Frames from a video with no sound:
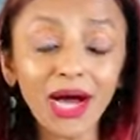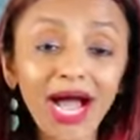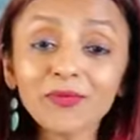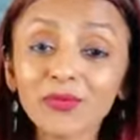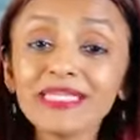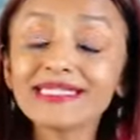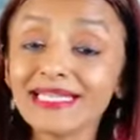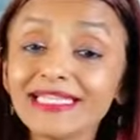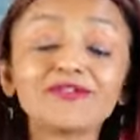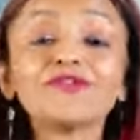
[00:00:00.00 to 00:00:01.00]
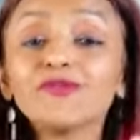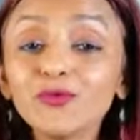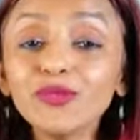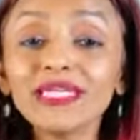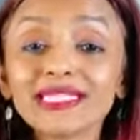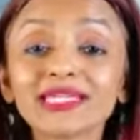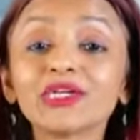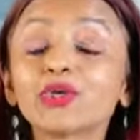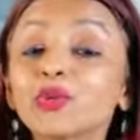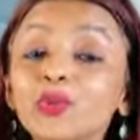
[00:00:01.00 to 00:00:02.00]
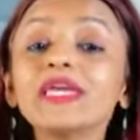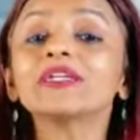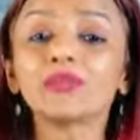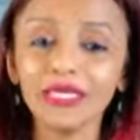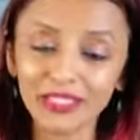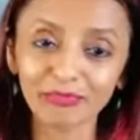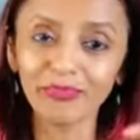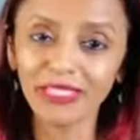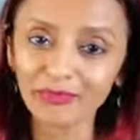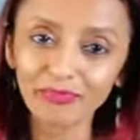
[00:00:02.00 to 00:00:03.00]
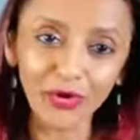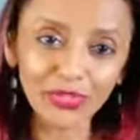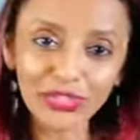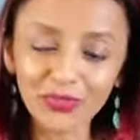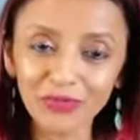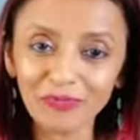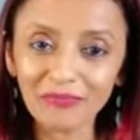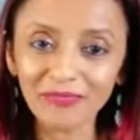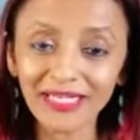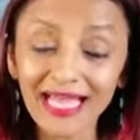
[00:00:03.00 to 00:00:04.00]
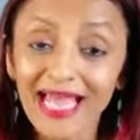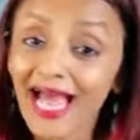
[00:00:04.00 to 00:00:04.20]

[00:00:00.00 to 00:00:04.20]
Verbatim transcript: uh, I will say that food is a great way to build bonds with people,